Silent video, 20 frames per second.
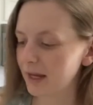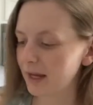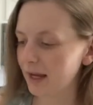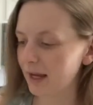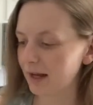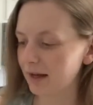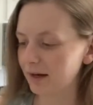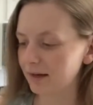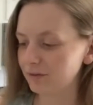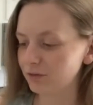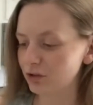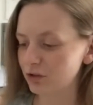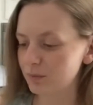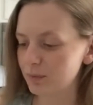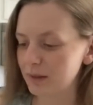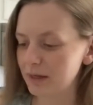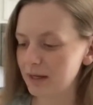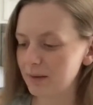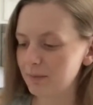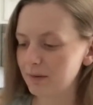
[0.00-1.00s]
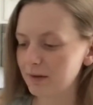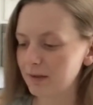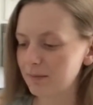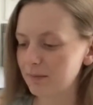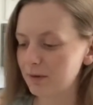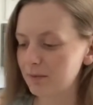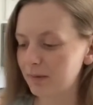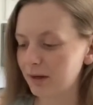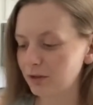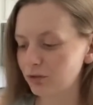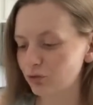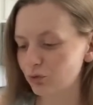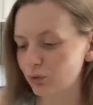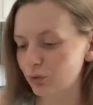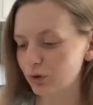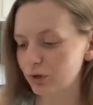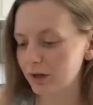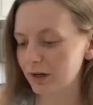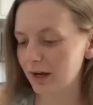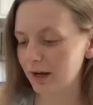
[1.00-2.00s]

And I've just been keeping them in my drawer.